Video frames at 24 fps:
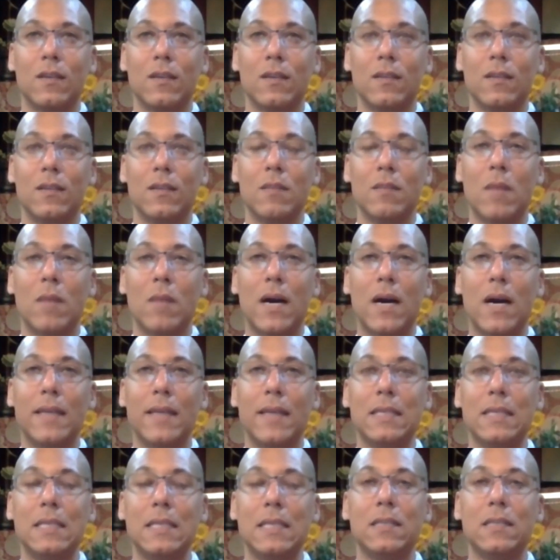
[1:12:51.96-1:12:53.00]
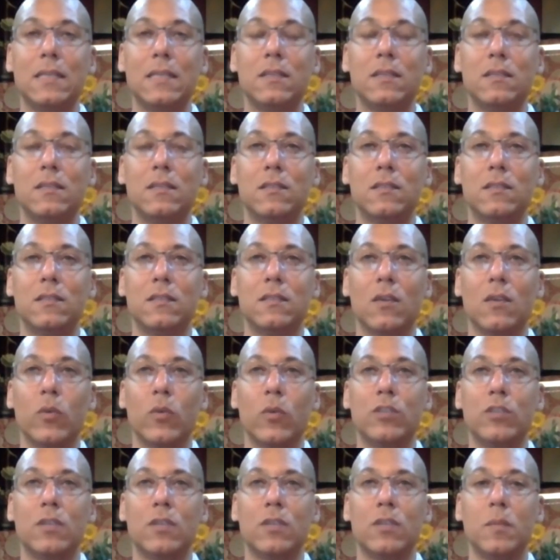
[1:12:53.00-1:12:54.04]
the mind is
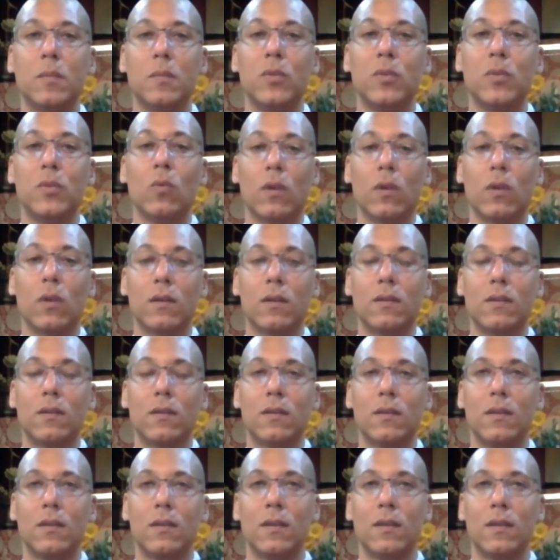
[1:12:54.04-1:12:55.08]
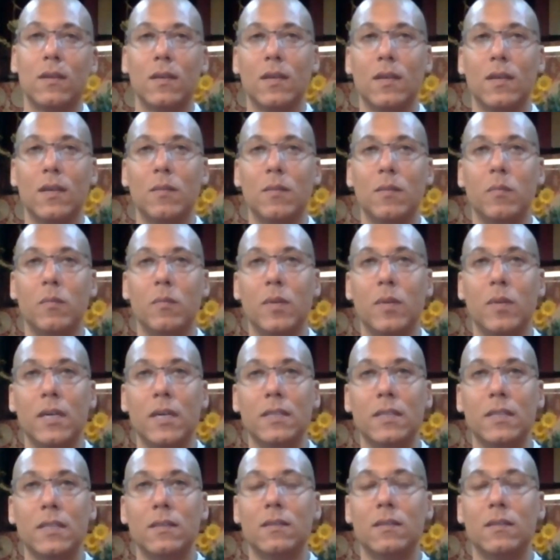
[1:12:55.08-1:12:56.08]
originally pure, but